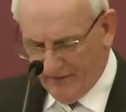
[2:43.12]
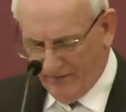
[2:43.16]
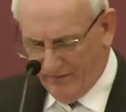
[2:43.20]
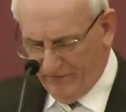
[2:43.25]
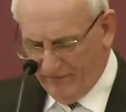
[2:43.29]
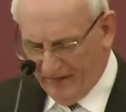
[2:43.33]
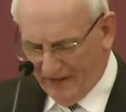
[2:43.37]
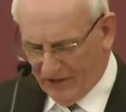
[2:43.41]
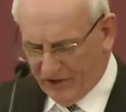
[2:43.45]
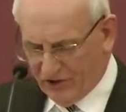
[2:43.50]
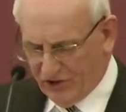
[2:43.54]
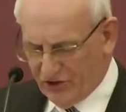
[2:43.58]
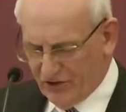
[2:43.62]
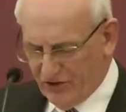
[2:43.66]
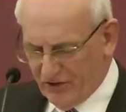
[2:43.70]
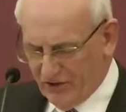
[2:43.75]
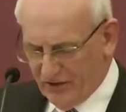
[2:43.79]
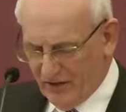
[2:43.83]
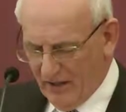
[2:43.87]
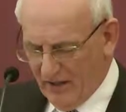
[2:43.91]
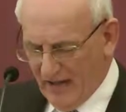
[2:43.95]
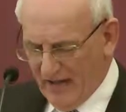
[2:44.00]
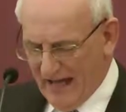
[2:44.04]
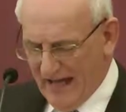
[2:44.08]

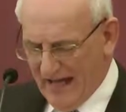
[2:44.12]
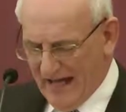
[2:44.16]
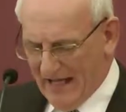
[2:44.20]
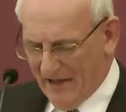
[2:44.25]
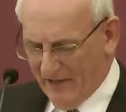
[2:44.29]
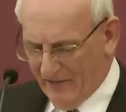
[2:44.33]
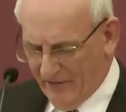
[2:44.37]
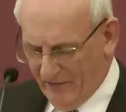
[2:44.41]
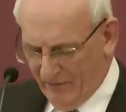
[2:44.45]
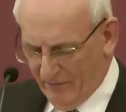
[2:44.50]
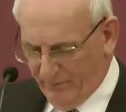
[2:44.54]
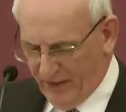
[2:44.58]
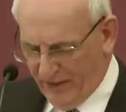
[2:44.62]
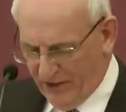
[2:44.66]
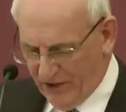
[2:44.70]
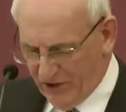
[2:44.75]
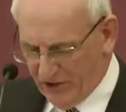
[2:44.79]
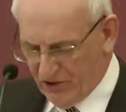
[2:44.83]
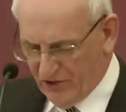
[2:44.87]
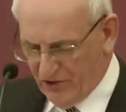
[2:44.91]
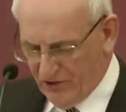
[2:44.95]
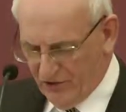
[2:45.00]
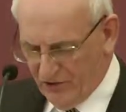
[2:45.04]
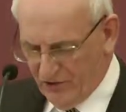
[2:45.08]
affliction, and of
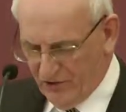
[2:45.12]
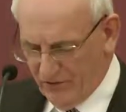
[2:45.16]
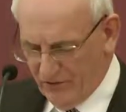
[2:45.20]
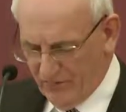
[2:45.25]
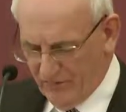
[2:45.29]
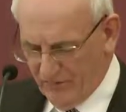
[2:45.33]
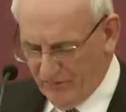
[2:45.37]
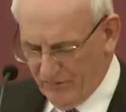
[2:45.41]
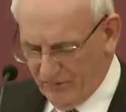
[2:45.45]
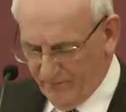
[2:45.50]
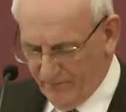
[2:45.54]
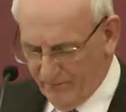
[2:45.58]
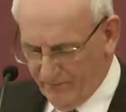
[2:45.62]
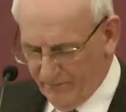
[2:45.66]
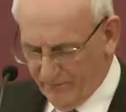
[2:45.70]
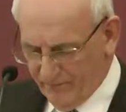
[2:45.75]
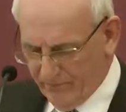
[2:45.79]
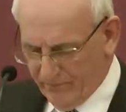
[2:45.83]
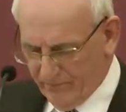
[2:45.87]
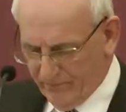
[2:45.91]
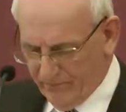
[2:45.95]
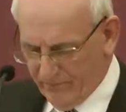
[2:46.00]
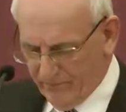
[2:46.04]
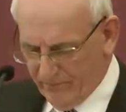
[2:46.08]
patience.
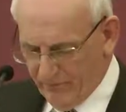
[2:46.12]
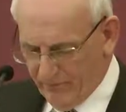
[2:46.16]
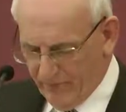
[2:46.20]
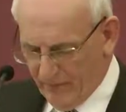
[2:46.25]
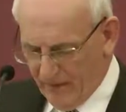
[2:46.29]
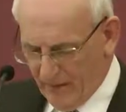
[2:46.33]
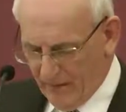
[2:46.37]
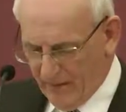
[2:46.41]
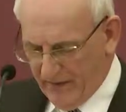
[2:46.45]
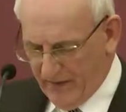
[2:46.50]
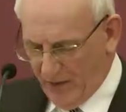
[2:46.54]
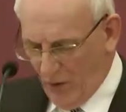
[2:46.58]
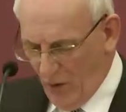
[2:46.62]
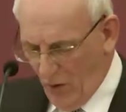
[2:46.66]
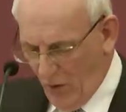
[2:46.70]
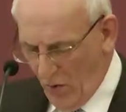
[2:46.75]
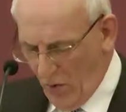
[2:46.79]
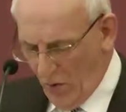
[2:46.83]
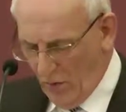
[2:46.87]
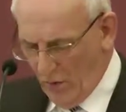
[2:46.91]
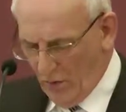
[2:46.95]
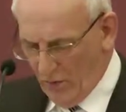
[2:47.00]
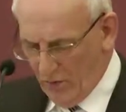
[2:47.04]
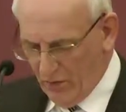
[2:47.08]

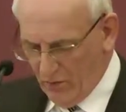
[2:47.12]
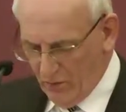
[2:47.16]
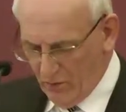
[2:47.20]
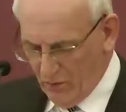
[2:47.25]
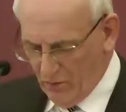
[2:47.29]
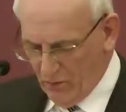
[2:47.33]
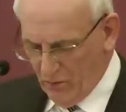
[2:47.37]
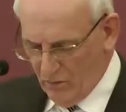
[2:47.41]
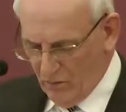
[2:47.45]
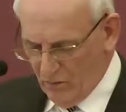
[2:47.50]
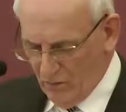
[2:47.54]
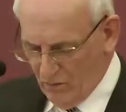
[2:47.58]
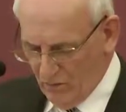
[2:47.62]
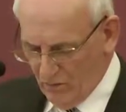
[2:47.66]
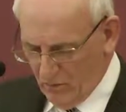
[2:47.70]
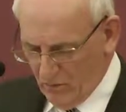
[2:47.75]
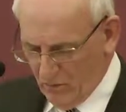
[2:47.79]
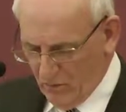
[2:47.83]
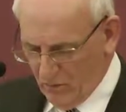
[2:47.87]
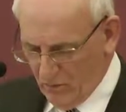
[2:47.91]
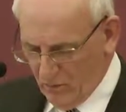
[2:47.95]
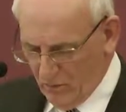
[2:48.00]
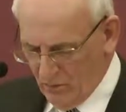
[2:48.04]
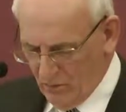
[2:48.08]
Behold,
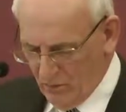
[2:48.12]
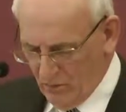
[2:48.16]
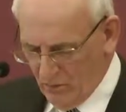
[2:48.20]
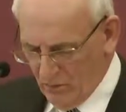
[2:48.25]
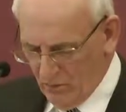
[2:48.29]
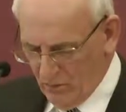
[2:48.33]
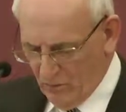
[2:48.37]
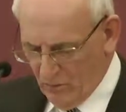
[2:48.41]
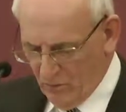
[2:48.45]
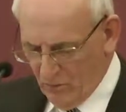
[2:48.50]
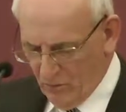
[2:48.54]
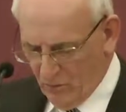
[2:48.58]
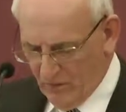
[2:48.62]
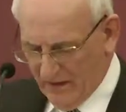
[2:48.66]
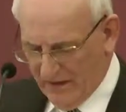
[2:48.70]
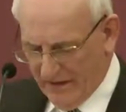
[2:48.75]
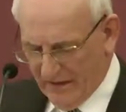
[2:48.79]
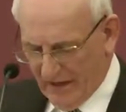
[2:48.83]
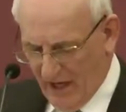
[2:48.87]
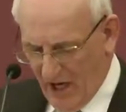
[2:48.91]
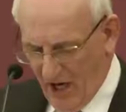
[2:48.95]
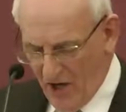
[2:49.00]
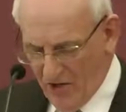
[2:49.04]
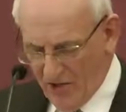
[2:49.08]

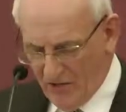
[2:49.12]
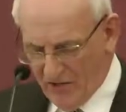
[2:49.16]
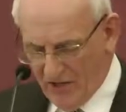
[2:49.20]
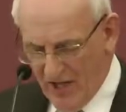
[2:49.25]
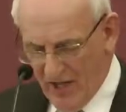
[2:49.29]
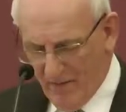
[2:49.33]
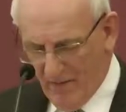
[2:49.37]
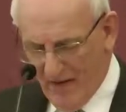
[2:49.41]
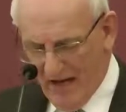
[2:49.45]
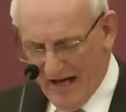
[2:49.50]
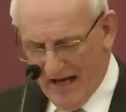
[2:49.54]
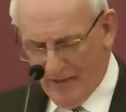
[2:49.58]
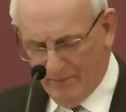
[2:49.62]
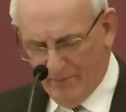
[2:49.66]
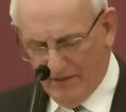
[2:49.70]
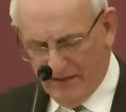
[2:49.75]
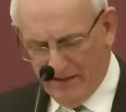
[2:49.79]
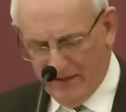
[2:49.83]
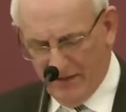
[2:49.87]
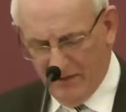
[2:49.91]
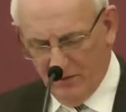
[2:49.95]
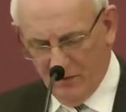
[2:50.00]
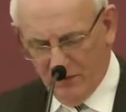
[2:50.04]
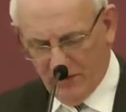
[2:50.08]
we count them
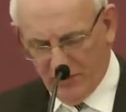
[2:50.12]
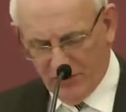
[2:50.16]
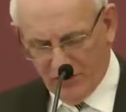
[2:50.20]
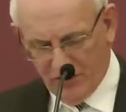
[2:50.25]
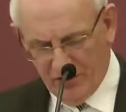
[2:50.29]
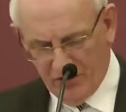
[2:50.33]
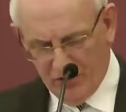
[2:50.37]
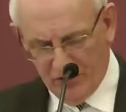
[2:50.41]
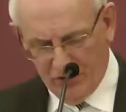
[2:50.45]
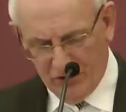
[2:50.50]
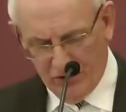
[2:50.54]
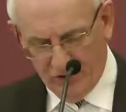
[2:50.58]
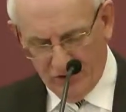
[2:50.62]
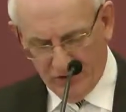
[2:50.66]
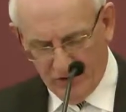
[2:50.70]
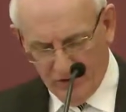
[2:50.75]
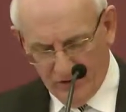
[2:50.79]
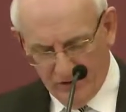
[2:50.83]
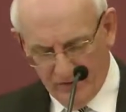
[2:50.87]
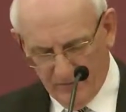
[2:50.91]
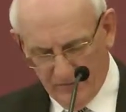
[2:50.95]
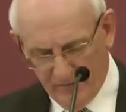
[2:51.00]
happy which endure.